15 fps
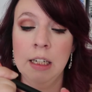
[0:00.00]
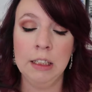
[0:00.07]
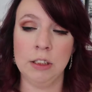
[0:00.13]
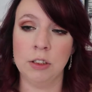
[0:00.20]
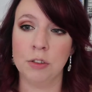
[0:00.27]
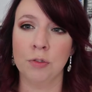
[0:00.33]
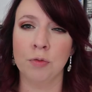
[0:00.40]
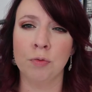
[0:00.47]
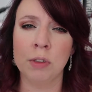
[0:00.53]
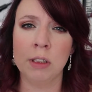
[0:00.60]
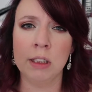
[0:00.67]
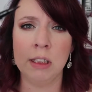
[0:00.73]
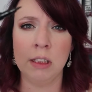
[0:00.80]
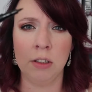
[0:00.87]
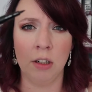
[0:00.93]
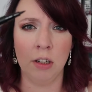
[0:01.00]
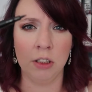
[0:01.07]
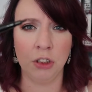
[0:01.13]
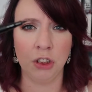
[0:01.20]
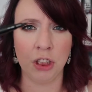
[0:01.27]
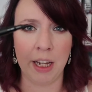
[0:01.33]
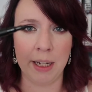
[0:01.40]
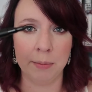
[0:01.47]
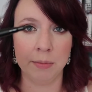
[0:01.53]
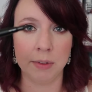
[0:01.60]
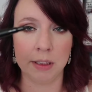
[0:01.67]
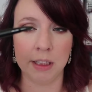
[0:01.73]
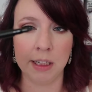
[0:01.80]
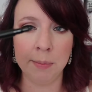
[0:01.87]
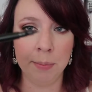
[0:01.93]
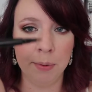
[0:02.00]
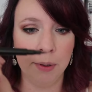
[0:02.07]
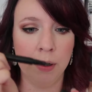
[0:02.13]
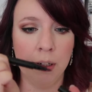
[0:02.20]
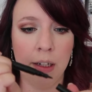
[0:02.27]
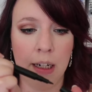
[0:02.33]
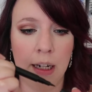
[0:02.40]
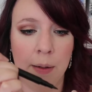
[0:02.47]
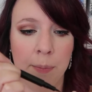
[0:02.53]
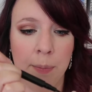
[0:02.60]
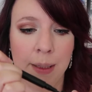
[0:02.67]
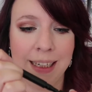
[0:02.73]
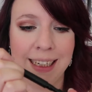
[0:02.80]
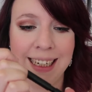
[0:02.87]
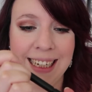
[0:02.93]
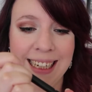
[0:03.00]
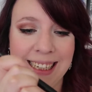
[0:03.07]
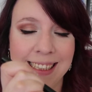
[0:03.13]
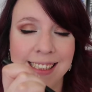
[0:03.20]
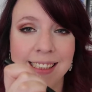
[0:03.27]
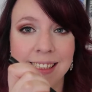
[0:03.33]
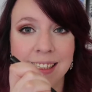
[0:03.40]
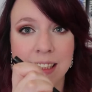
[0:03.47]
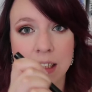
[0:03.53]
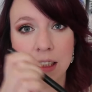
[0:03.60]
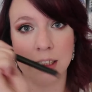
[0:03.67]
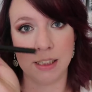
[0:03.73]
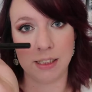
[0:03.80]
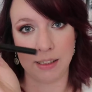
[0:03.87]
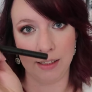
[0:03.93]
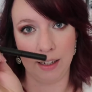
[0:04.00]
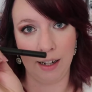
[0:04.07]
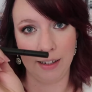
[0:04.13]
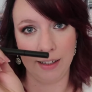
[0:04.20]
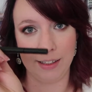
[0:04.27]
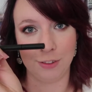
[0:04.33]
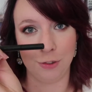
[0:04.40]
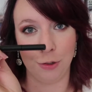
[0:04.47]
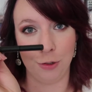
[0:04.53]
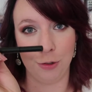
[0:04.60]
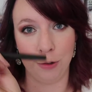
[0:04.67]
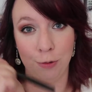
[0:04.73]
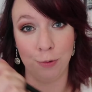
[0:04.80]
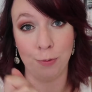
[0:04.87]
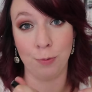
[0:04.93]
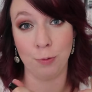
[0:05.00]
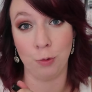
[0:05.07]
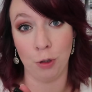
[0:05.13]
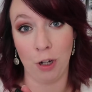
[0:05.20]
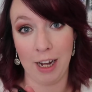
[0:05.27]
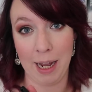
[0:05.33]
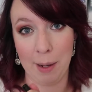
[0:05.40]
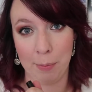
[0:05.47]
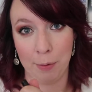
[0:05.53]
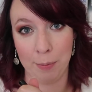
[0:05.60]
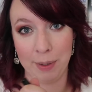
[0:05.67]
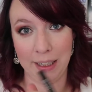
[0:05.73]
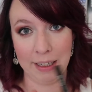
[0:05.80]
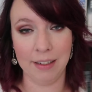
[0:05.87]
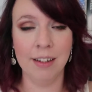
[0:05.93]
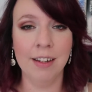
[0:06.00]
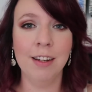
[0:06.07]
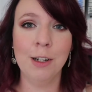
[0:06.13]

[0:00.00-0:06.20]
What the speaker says: It's got a really nice shaped tip, but it is starting to dry up on me.